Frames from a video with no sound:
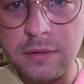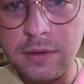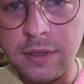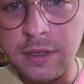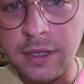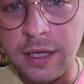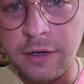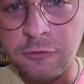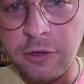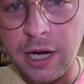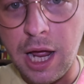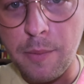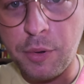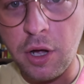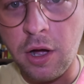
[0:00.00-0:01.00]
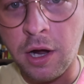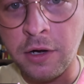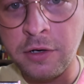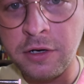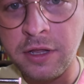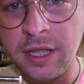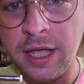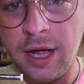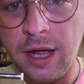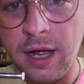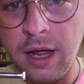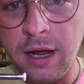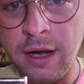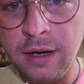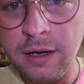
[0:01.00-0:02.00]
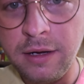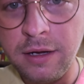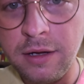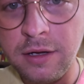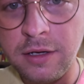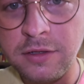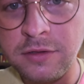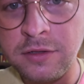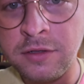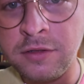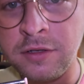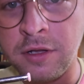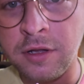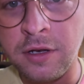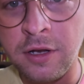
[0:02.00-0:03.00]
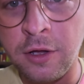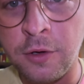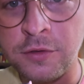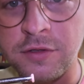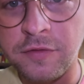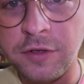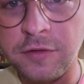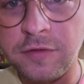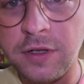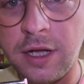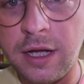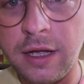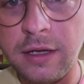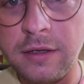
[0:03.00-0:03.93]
And then wrap under the eye to the nose of your fly.